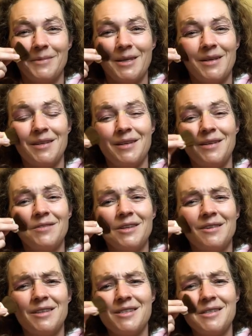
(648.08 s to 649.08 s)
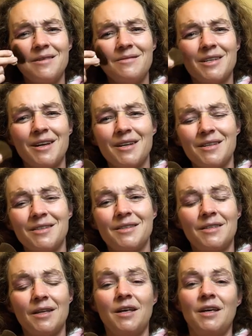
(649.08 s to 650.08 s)
Even though it seems kind of
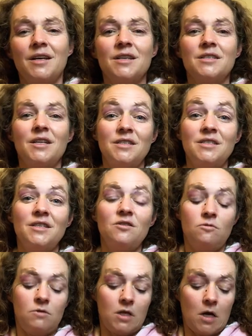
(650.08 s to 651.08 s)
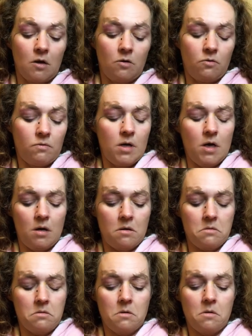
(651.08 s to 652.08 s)
silly because I did use that
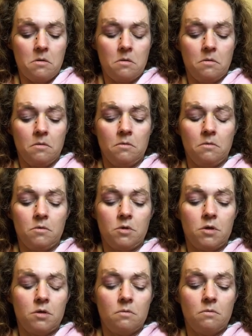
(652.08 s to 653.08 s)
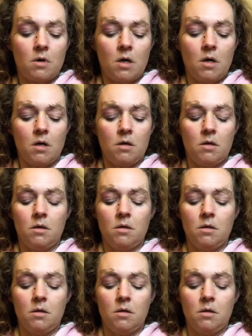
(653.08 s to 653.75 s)
green to